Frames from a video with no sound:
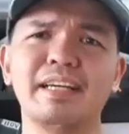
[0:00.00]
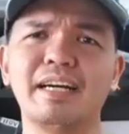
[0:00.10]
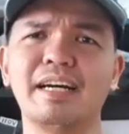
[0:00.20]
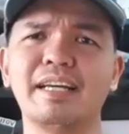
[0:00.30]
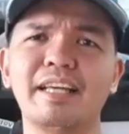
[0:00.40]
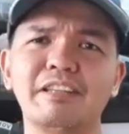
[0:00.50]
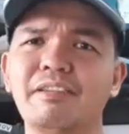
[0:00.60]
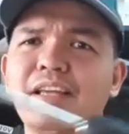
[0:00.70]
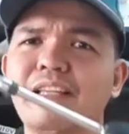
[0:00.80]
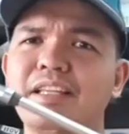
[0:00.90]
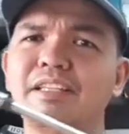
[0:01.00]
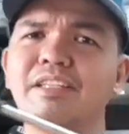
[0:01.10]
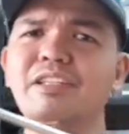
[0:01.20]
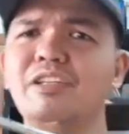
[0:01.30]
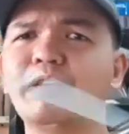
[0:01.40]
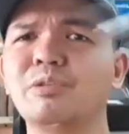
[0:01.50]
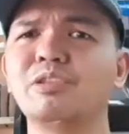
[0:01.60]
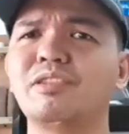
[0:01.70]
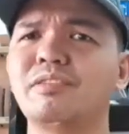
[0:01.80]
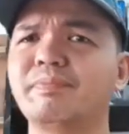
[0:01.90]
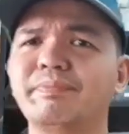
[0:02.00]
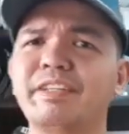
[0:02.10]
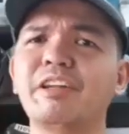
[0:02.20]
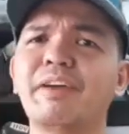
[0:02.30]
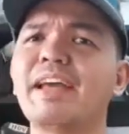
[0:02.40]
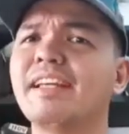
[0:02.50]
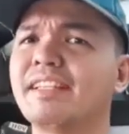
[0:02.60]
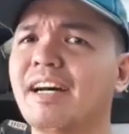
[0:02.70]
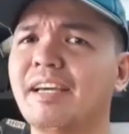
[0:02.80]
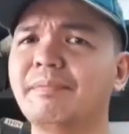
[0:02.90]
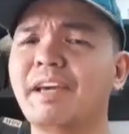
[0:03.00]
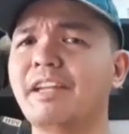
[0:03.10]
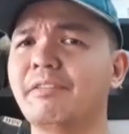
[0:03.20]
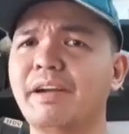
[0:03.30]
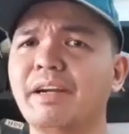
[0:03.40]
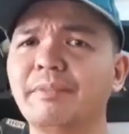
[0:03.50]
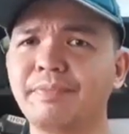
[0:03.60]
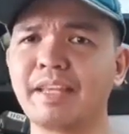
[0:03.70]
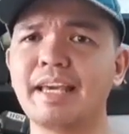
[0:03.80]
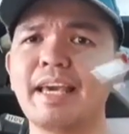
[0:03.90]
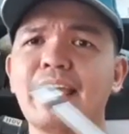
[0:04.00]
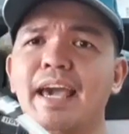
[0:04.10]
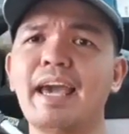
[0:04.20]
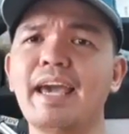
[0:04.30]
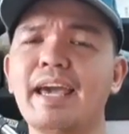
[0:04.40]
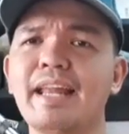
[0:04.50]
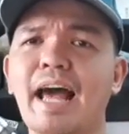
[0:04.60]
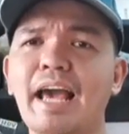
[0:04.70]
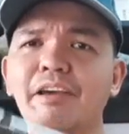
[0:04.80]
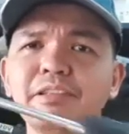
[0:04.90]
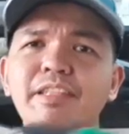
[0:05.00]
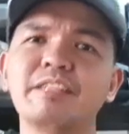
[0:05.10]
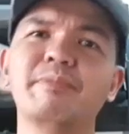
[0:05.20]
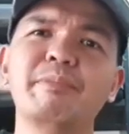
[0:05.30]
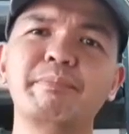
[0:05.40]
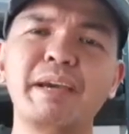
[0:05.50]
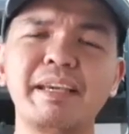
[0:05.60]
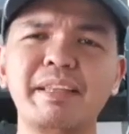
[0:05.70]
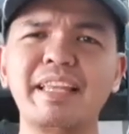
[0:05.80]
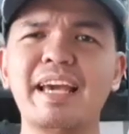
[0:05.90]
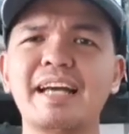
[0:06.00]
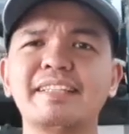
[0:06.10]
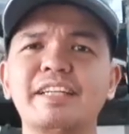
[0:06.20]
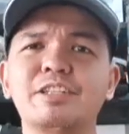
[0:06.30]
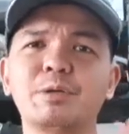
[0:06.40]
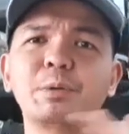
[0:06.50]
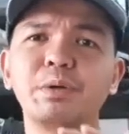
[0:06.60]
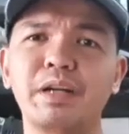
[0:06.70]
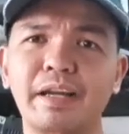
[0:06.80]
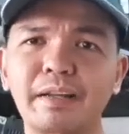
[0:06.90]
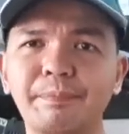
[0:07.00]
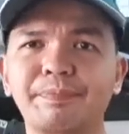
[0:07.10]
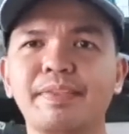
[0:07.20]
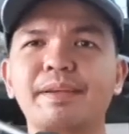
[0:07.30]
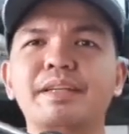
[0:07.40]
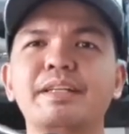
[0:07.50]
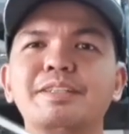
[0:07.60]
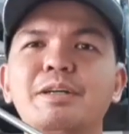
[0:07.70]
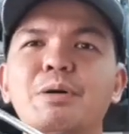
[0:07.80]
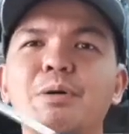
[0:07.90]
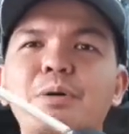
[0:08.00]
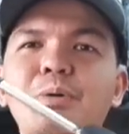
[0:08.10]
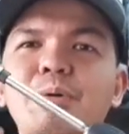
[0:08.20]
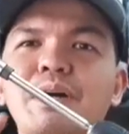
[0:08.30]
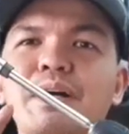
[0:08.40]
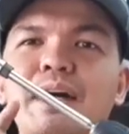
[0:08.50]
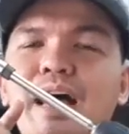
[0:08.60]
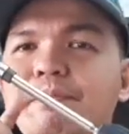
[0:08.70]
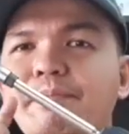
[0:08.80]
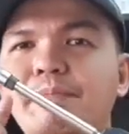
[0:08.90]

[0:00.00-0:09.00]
that you can use, anytime, anywhere. And I use this mainly as a screw gun. So I